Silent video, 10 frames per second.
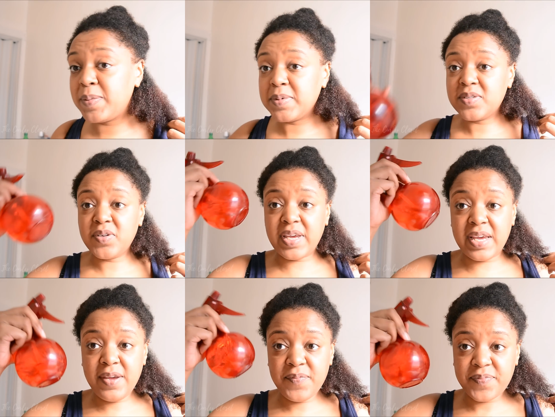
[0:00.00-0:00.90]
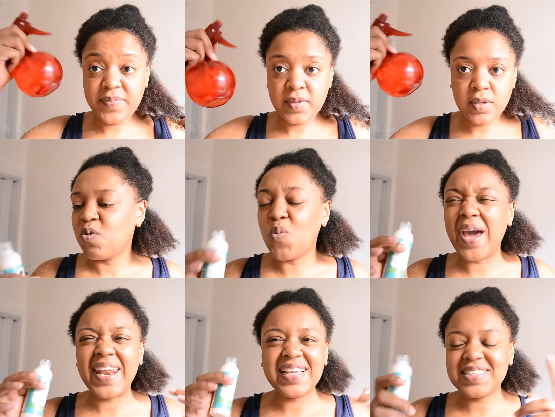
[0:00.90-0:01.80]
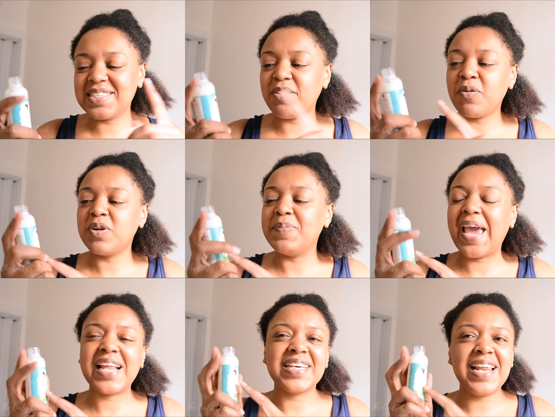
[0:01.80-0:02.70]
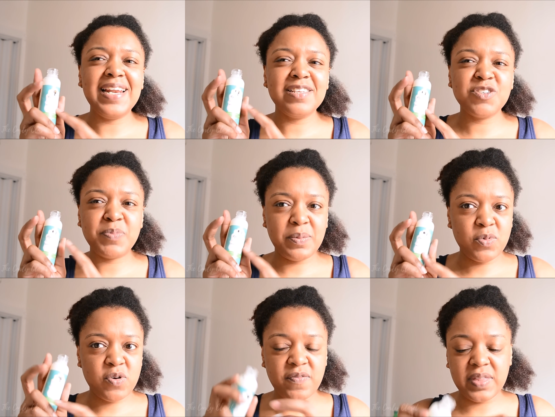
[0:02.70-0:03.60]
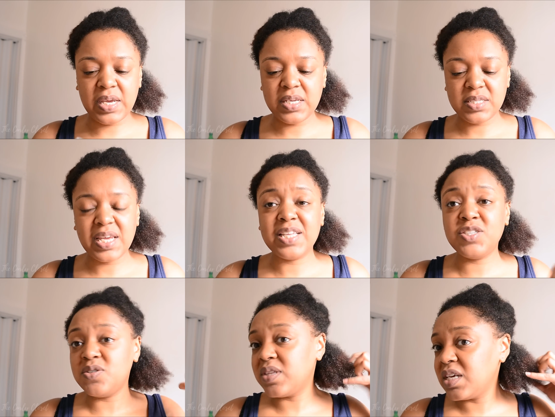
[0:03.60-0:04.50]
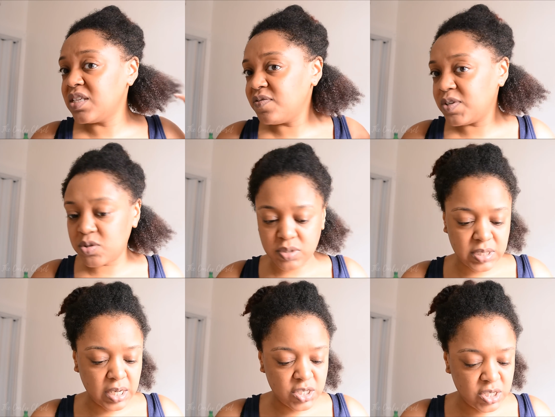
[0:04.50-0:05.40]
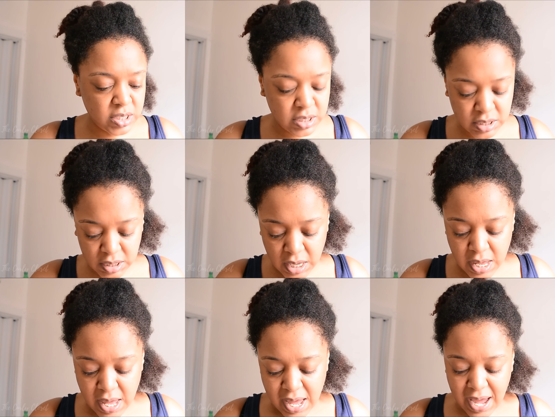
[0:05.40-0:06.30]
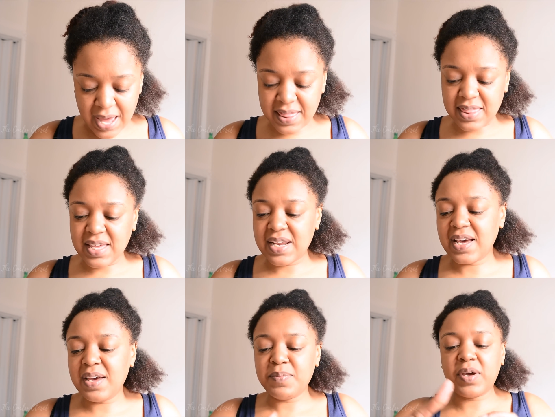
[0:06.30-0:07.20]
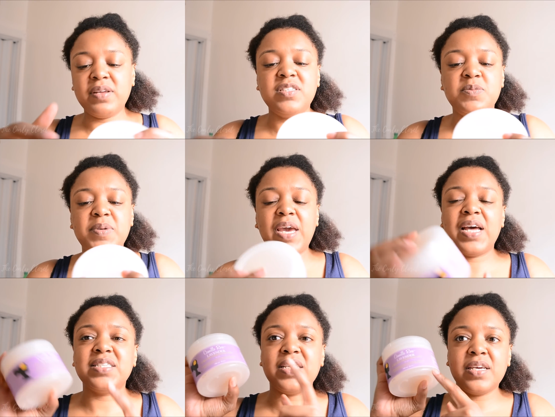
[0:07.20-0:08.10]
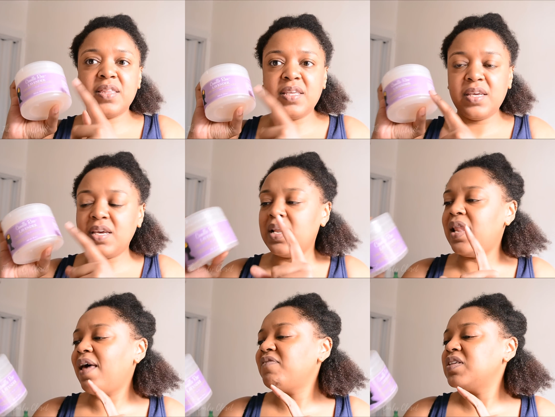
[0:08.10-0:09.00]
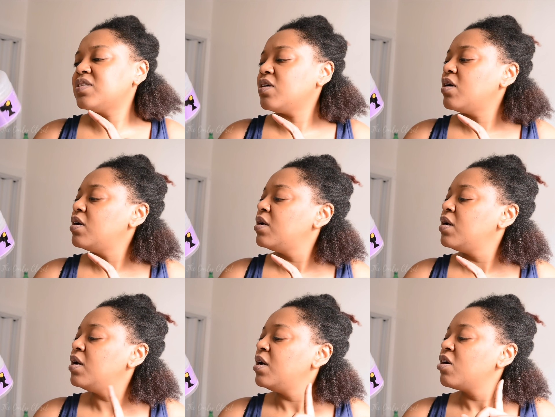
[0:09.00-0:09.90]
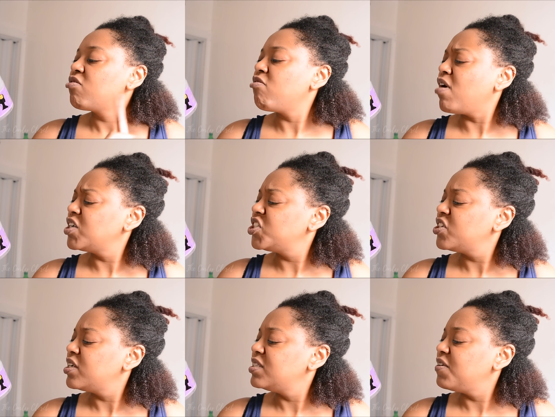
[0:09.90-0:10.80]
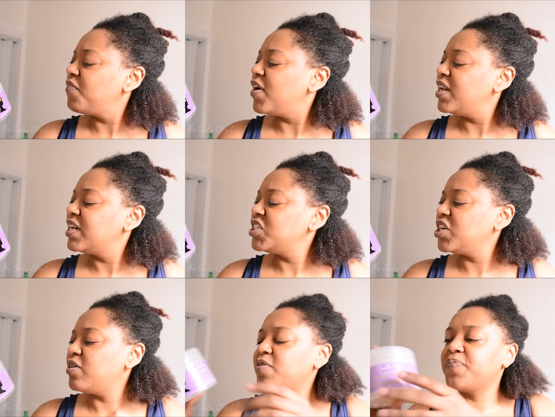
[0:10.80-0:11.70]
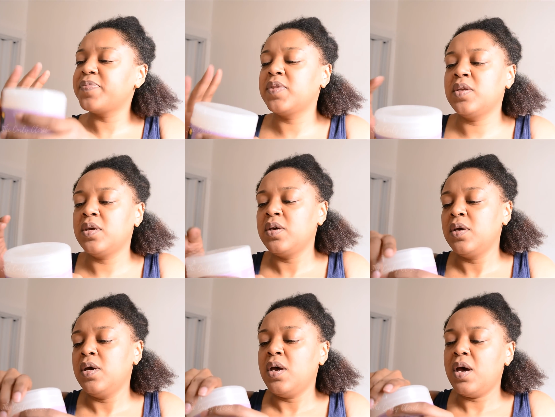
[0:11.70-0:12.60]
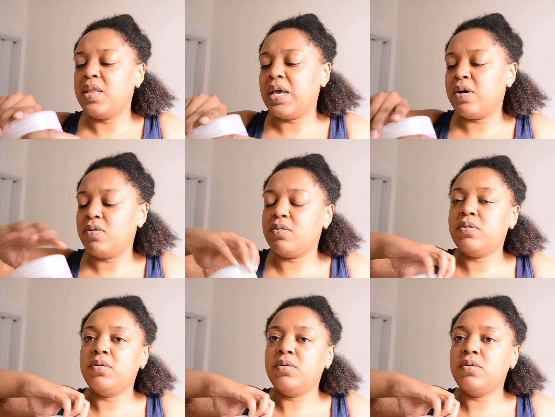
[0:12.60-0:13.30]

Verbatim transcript: bottle here. Where necessary, I'm going to be adding a little bit more of this into the individual sections, and then I'm going to be adding the Lavender Crush Defining Gel. Now,